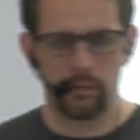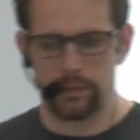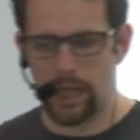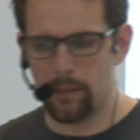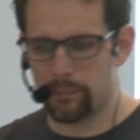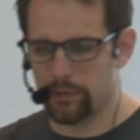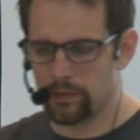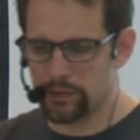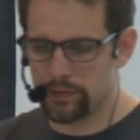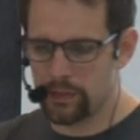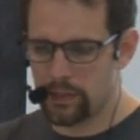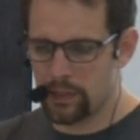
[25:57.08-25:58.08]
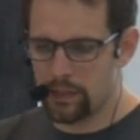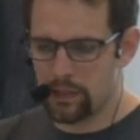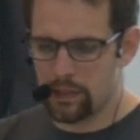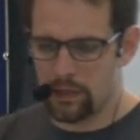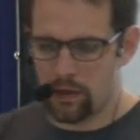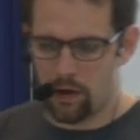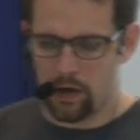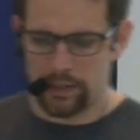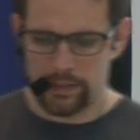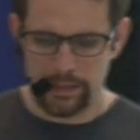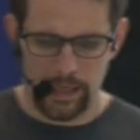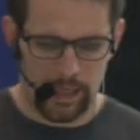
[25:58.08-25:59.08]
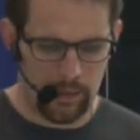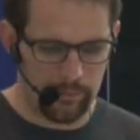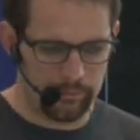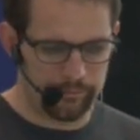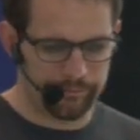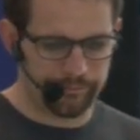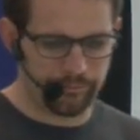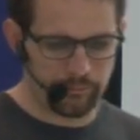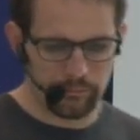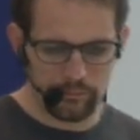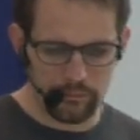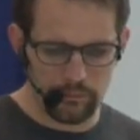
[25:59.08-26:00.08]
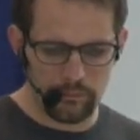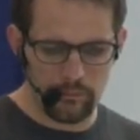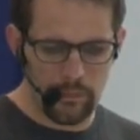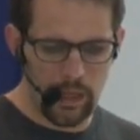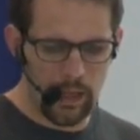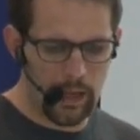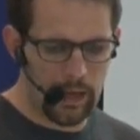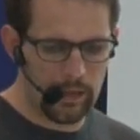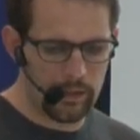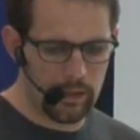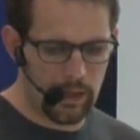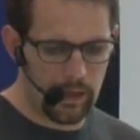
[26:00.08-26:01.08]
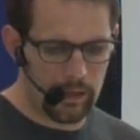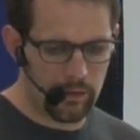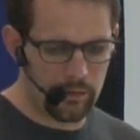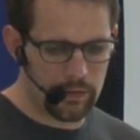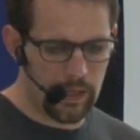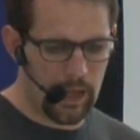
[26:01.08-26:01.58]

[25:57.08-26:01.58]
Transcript: samples are the same. I use